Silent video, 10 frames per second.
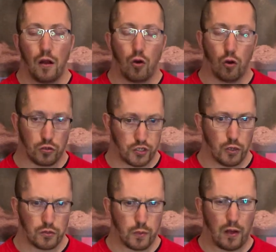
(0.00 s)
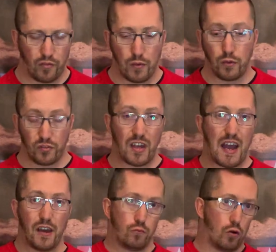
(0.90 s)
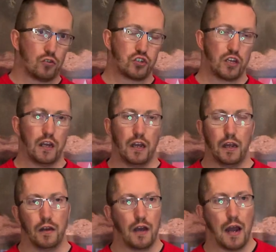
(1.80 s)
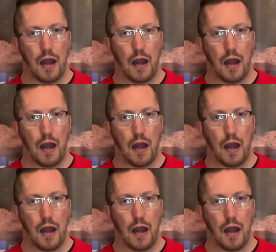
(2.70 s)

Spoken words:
Also as well, that and watching